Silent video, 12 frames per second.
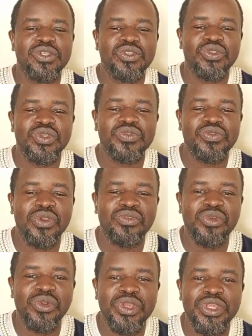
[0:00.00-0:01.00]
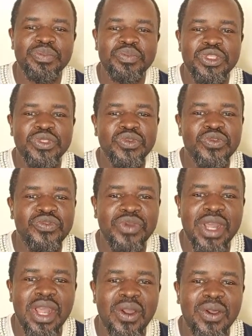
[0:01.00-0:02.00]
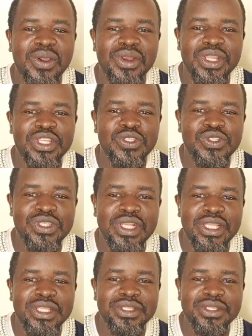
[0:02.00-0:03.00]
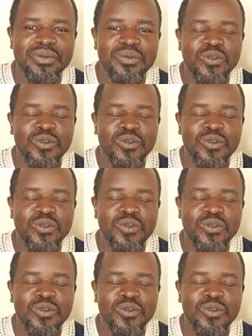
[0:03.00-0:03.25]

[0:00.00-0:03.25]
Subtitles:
So if you're following me so far on insulin,